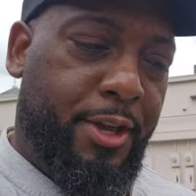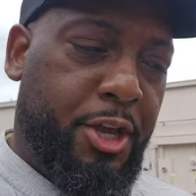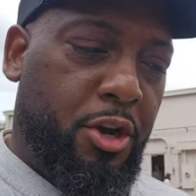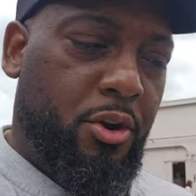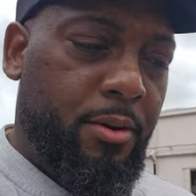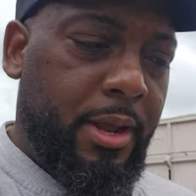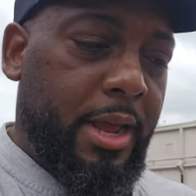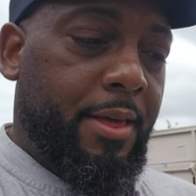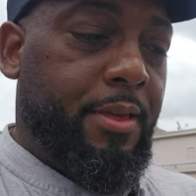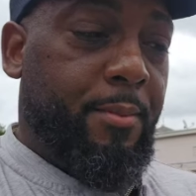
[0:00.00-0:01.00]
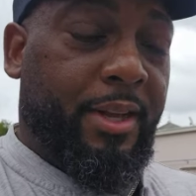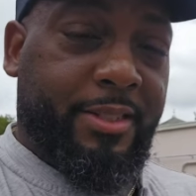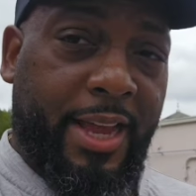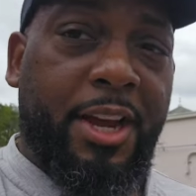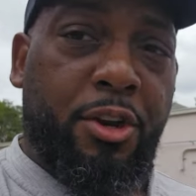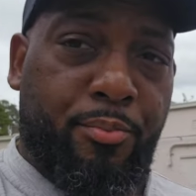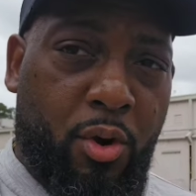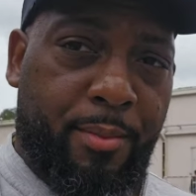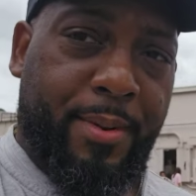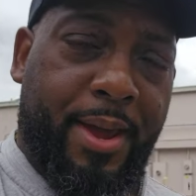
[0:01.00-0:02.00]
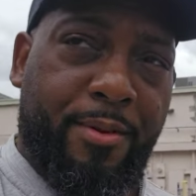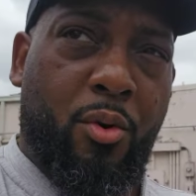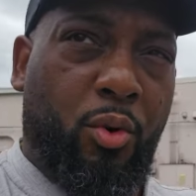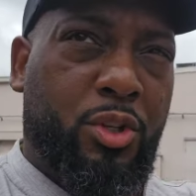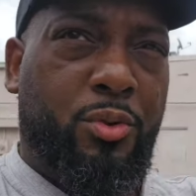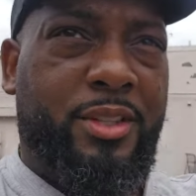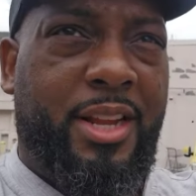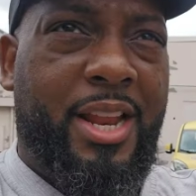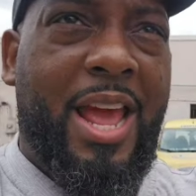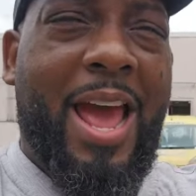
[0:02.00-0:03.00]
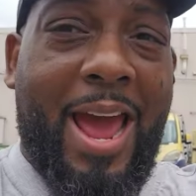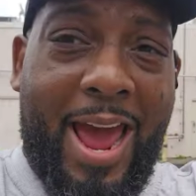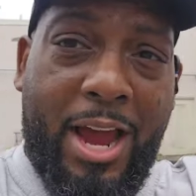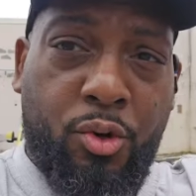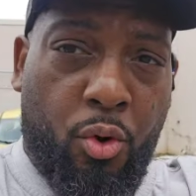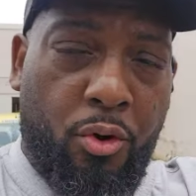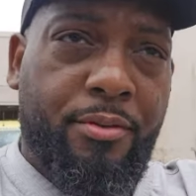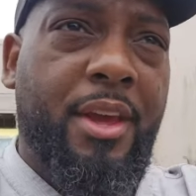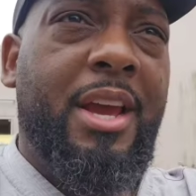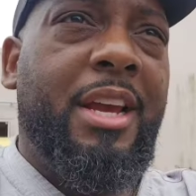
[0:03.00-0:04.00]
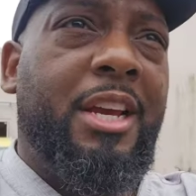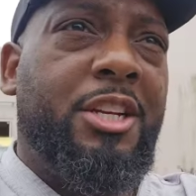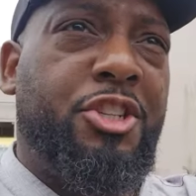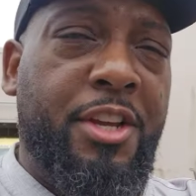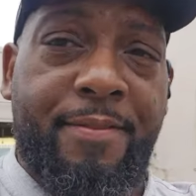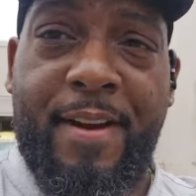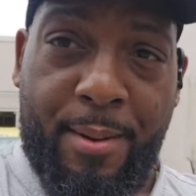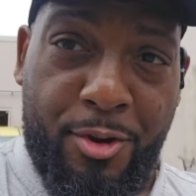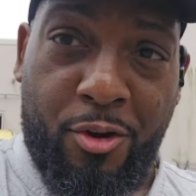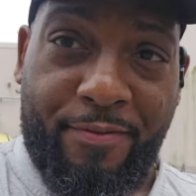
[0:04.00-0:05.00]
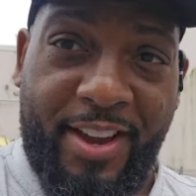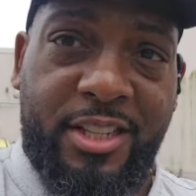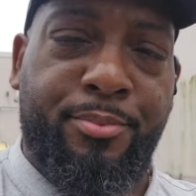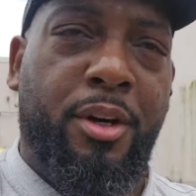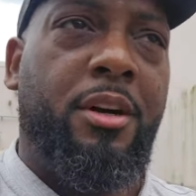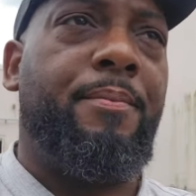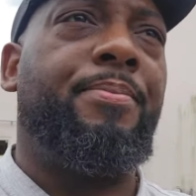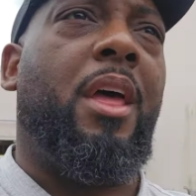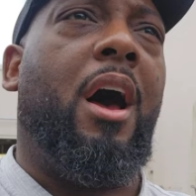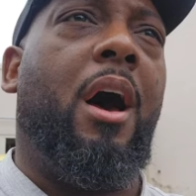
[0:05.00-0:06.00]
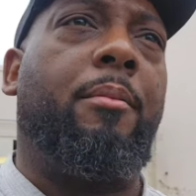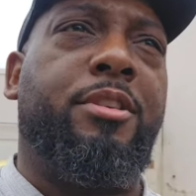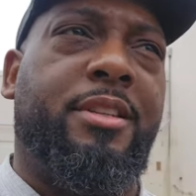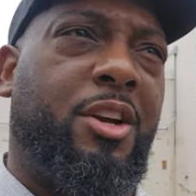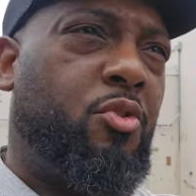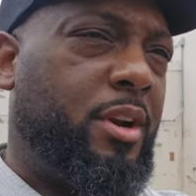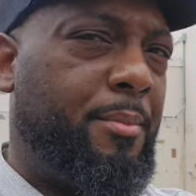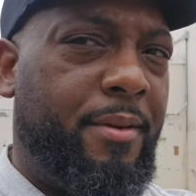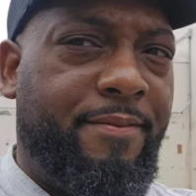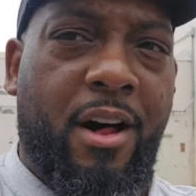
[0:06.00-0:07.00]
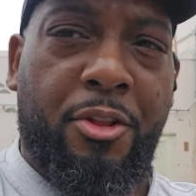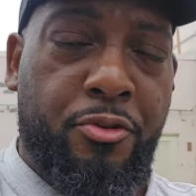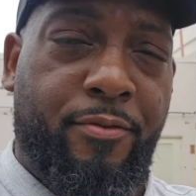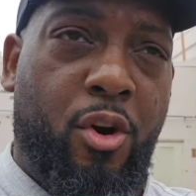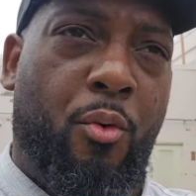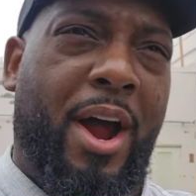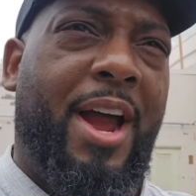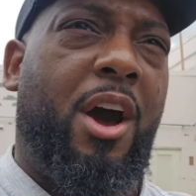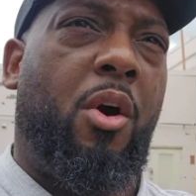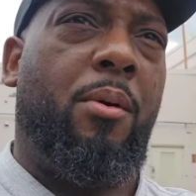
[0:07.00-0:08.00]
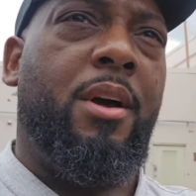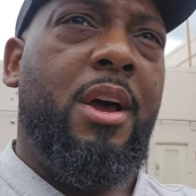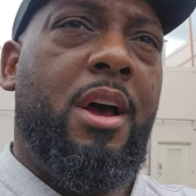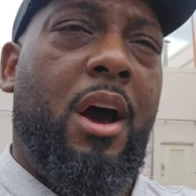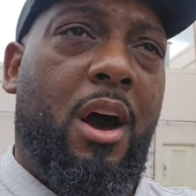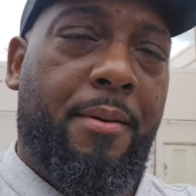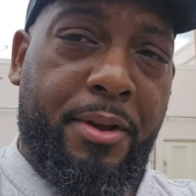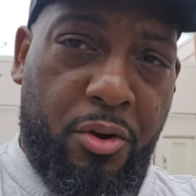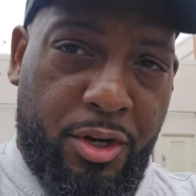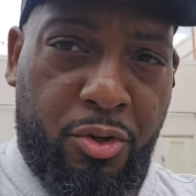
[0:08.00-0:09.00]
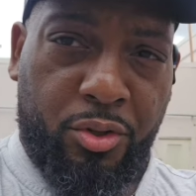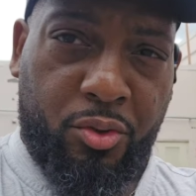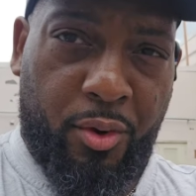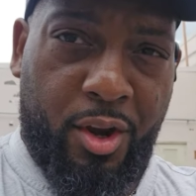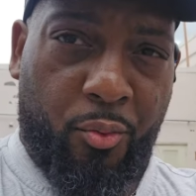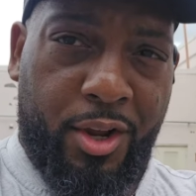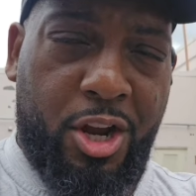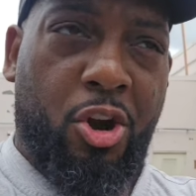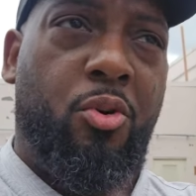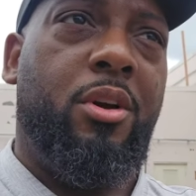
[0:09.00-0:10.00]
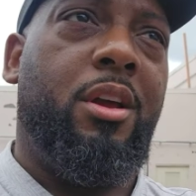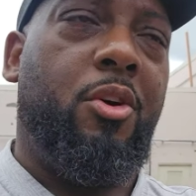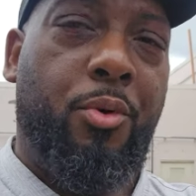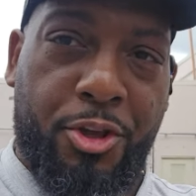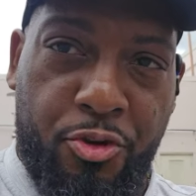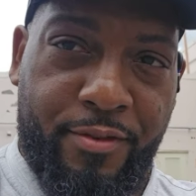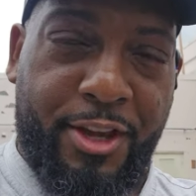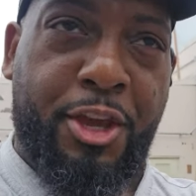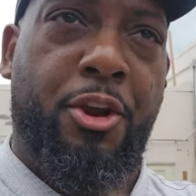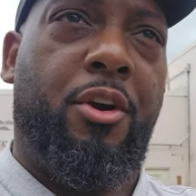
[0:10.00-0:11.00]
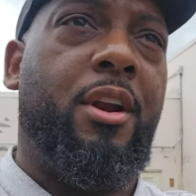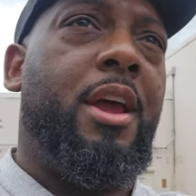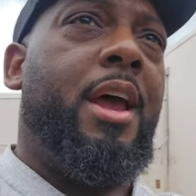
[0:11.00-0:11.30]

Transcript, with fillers: cure. Then my second appointment, which was in Acworth, she found me on Facebook. Um, she said, Courtney, I've been following you for a while. Uh, they're going to do a screen and recoat with UV Cure.